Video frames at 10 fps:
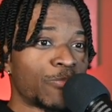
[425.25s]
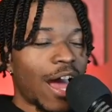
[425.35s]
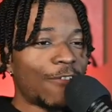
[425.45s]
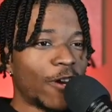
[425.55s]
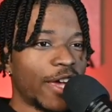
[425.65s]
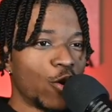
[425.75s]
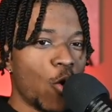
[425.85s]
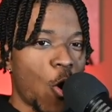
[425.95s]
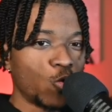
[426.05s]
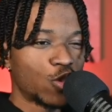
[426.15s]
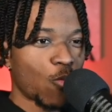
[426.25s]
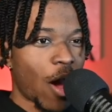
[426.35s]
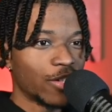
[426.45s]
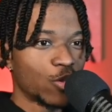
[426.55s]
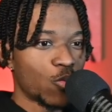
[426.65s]
I forget who owns the
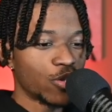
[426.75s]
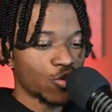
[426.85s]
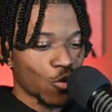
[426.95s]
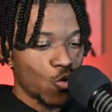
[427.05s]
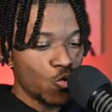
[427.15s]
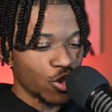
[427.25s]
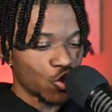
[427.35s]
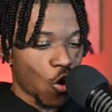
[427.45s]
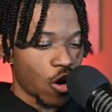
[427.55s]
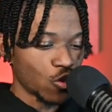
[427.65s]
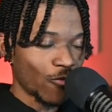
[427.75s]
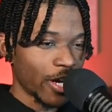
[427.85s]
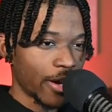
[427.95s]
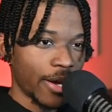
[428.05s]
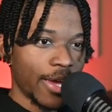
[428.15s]
Washington Wizards or who's in charge over
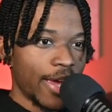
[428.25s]
there.